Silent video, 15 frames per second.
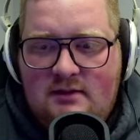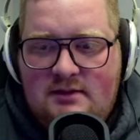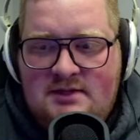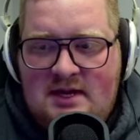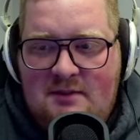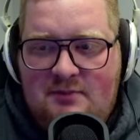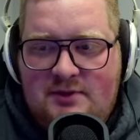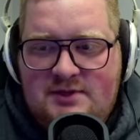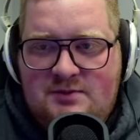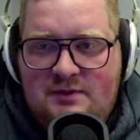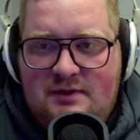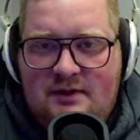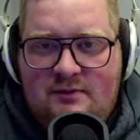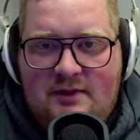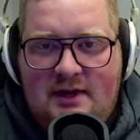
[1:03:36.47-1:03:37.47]
Temperance
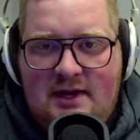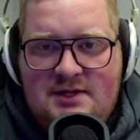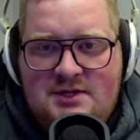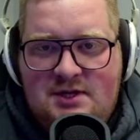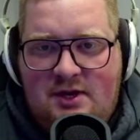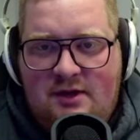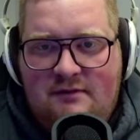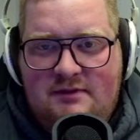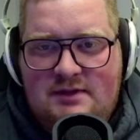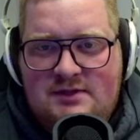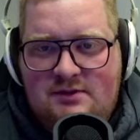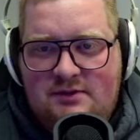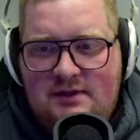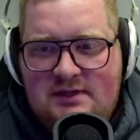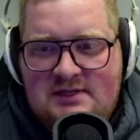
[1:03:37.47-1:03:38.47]
with liquidation. All of this
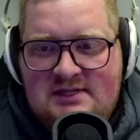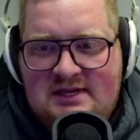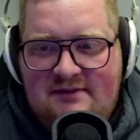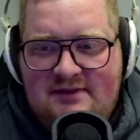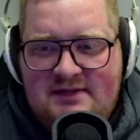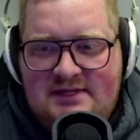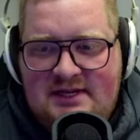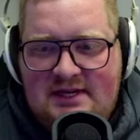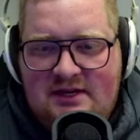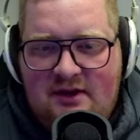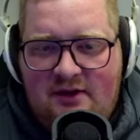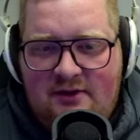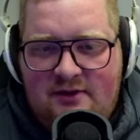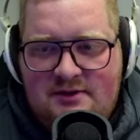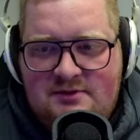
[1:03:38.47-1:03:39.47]
only
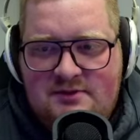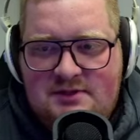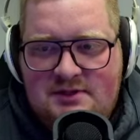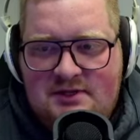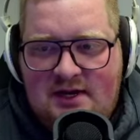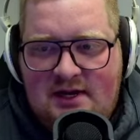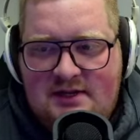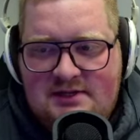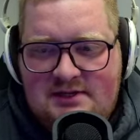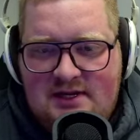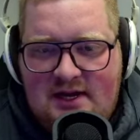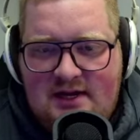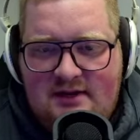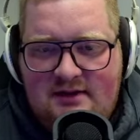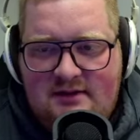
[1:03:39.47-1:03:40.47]
$17, which is kind of
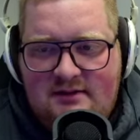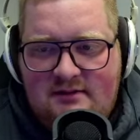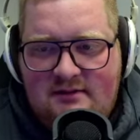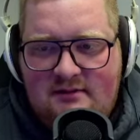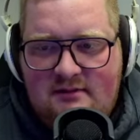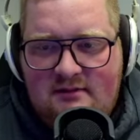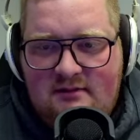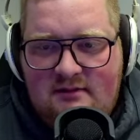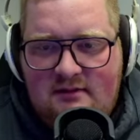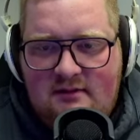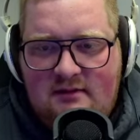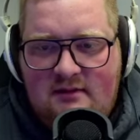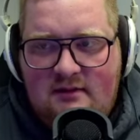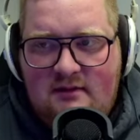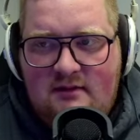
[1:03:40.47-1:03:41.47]
sad.
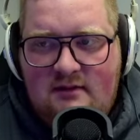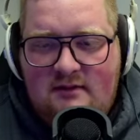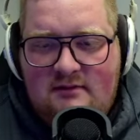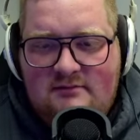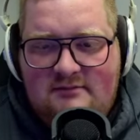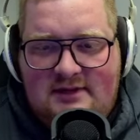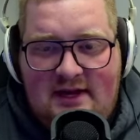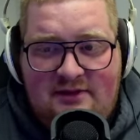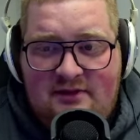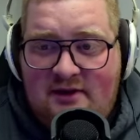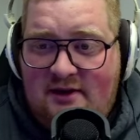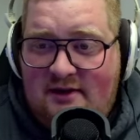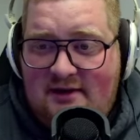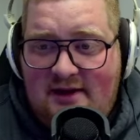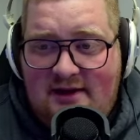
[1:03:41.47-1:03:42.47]
Death
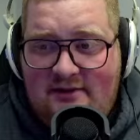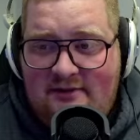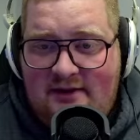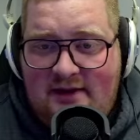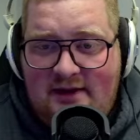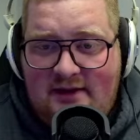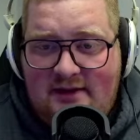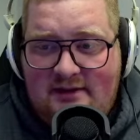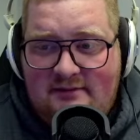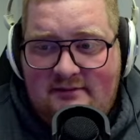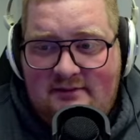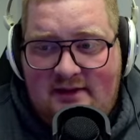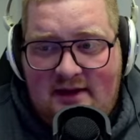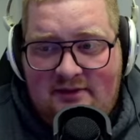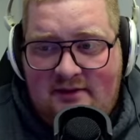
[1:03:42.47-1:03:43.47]
card, I don't need it.
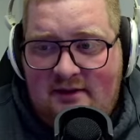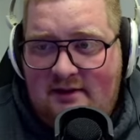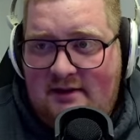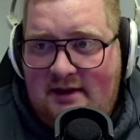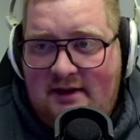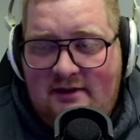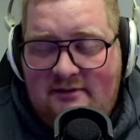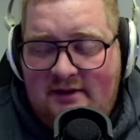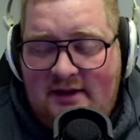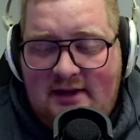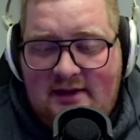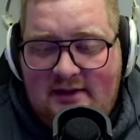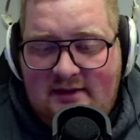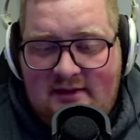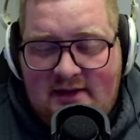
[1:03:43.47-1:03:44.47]
Death card, I don't
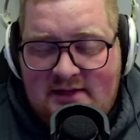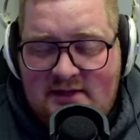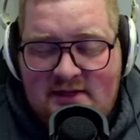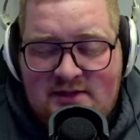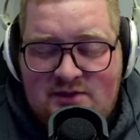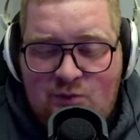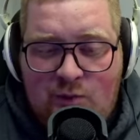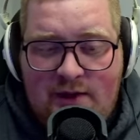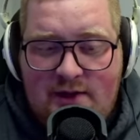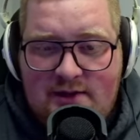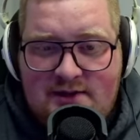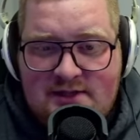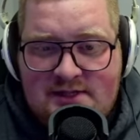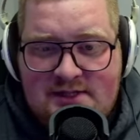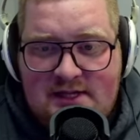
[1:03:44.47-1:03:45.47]
need it. It's
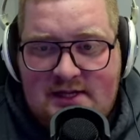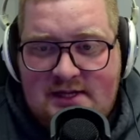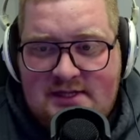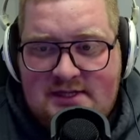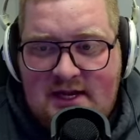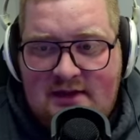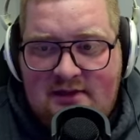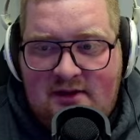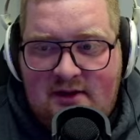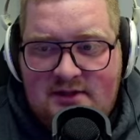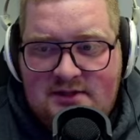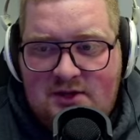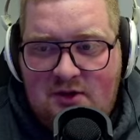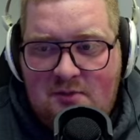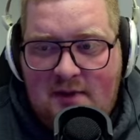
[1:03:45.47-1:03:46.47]
weird to see these death
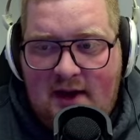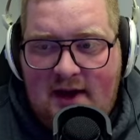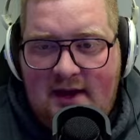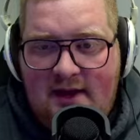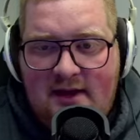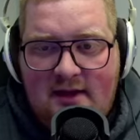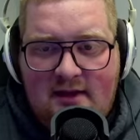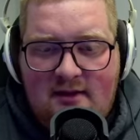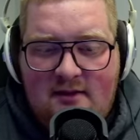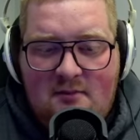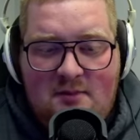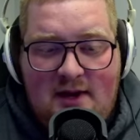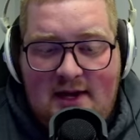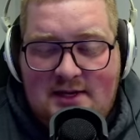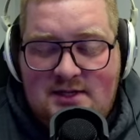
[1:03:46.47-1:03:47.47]
cards go by,
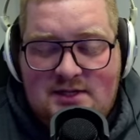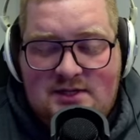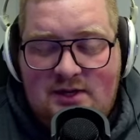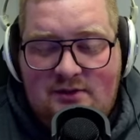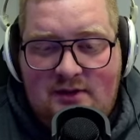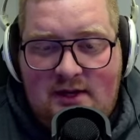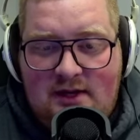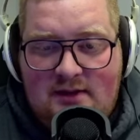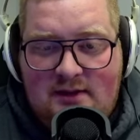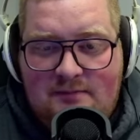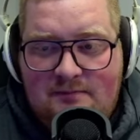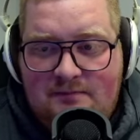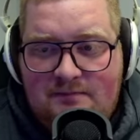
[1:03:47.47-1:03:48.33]
but I just don't need them.